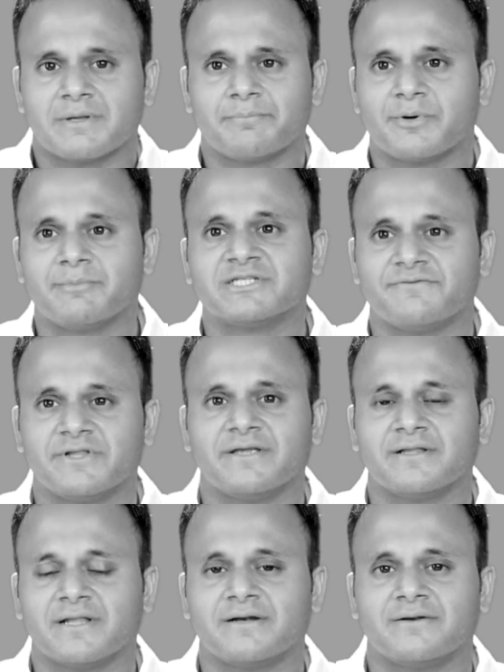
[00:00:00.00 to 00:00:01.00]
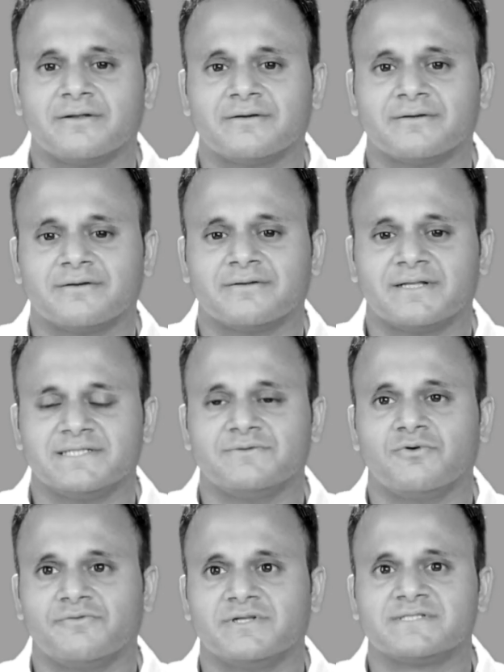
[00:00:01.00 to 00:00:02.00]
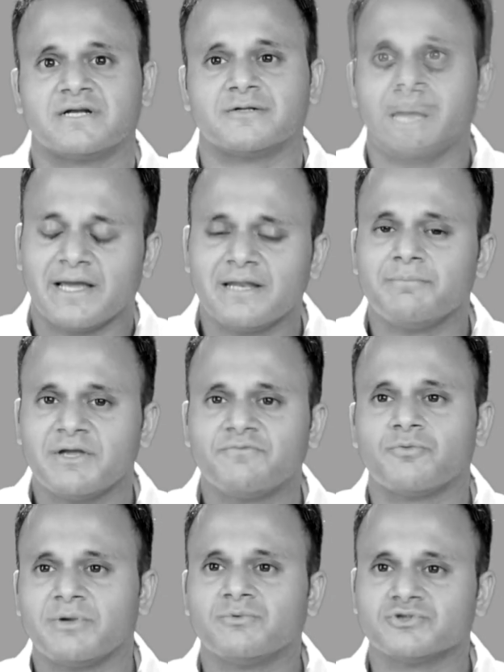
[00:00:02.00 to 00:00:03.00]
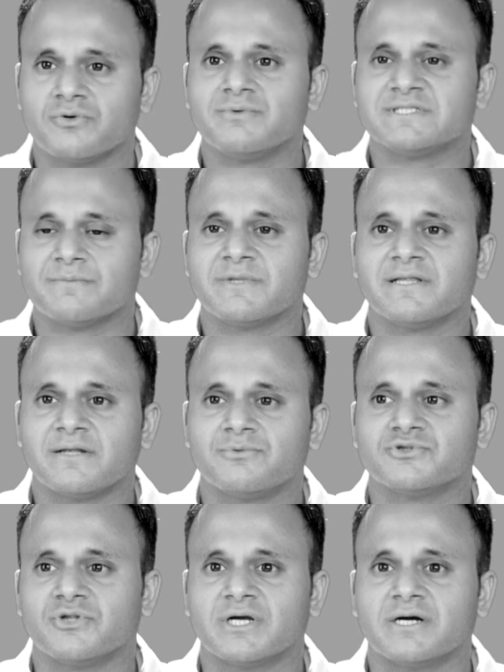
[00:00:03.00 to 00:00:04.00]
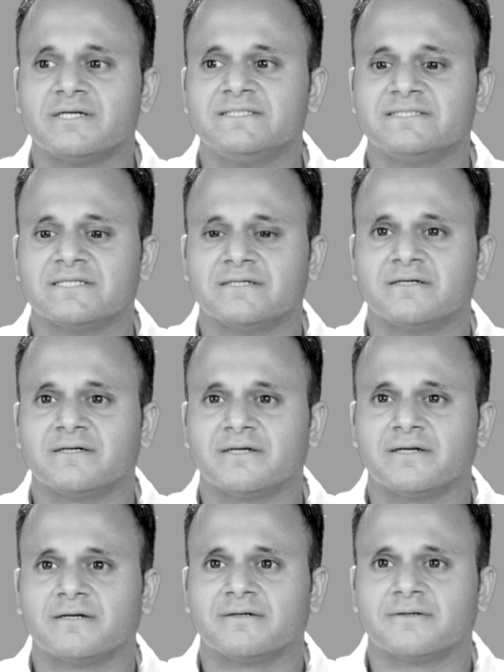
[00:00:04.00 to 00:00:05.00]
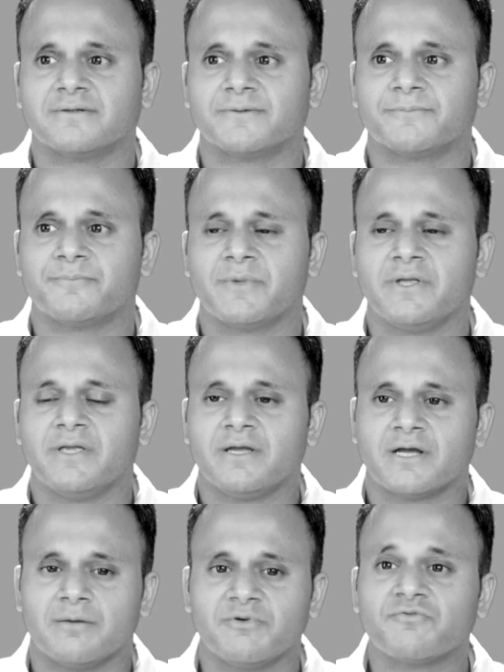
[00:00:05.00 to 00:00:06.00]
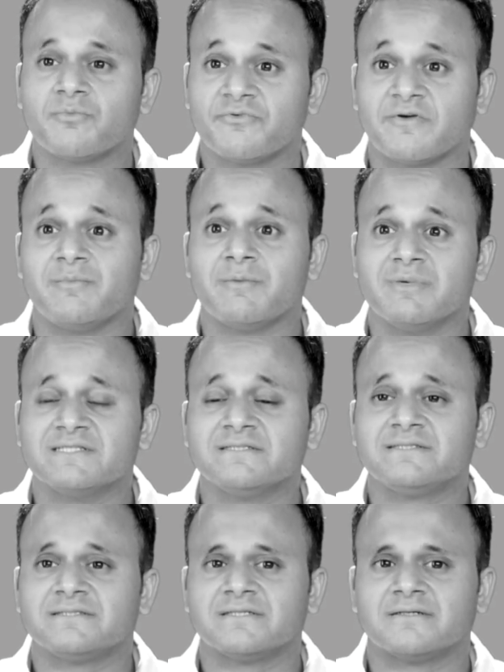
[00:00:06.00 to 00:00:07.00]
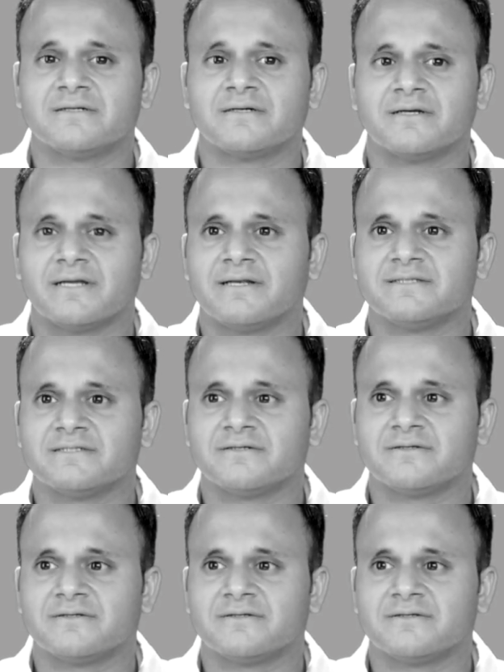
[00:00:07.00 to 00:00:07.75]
pretty much everything that is involved in a startup. An MBA for me was always something that was on the cards. Coming from a family business, the